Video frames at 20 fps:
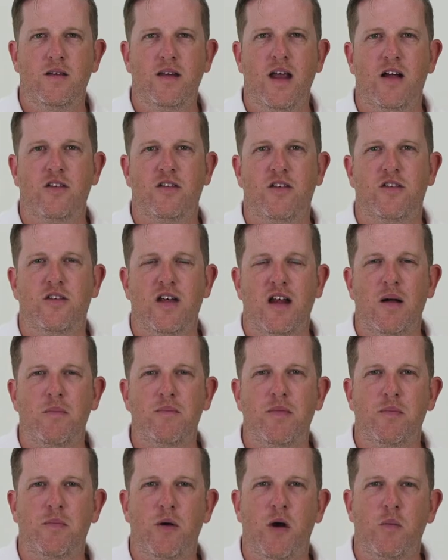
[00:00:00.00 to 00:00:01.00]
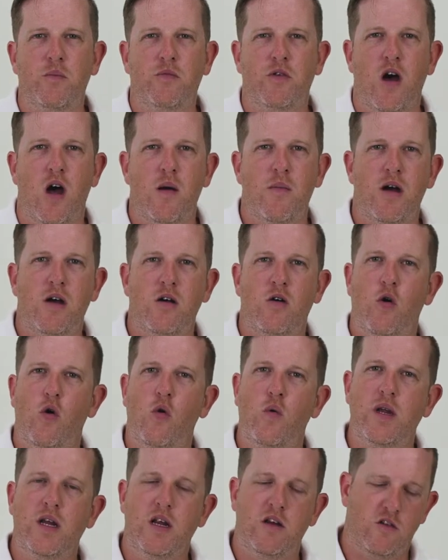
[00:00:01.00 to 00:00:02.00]
Now to set up the bulb timer,
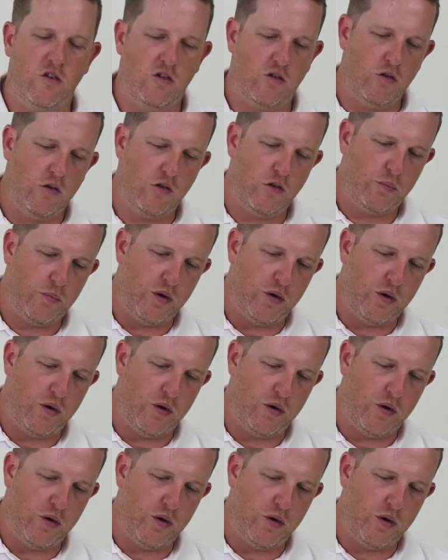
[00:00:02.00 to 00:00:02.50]
all we need to do is